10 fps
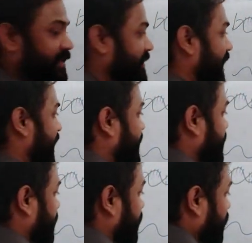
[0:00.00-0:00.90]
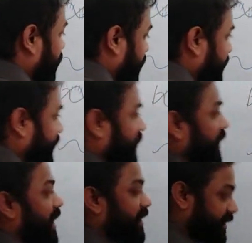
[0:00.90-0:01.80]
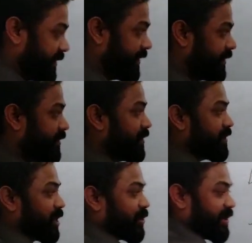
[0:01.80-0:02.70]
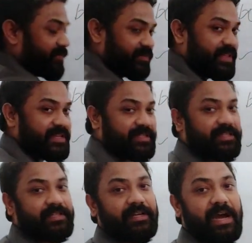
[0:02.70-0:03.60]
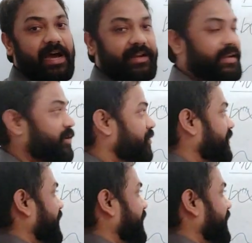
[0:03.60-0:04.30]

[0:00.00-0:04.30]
that codes for RNA. Now if this RNA or